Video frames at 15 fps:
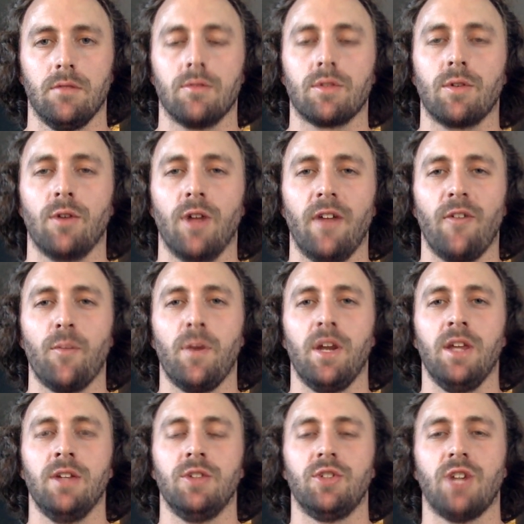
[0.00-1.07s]
What's going on,
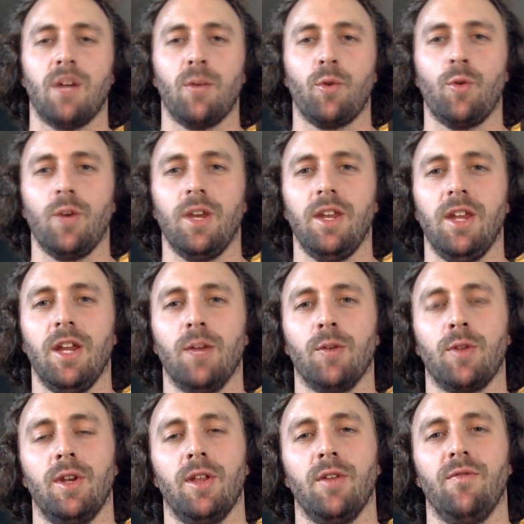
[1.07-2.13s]
everybody? Jon McQueen here
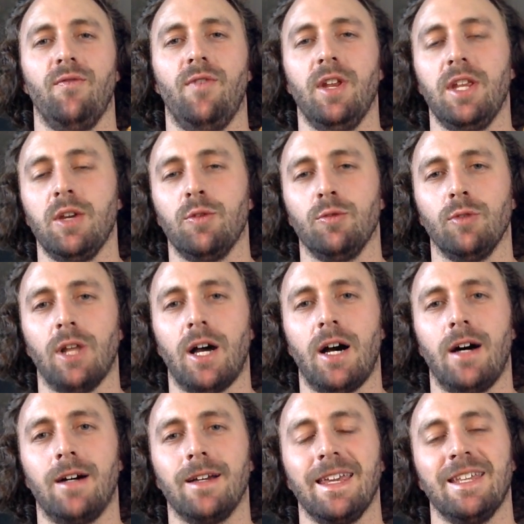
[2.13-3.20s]
with another video
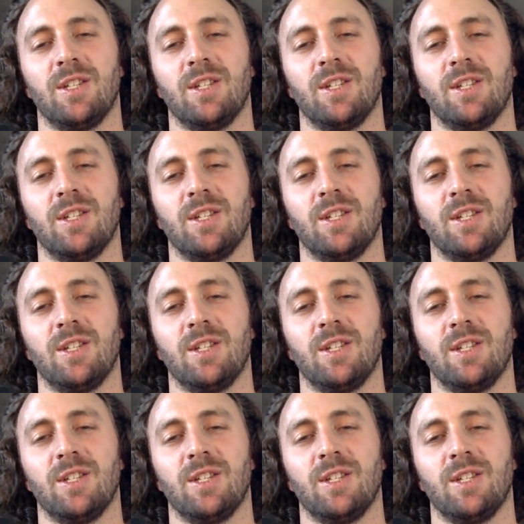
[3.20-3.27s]
log.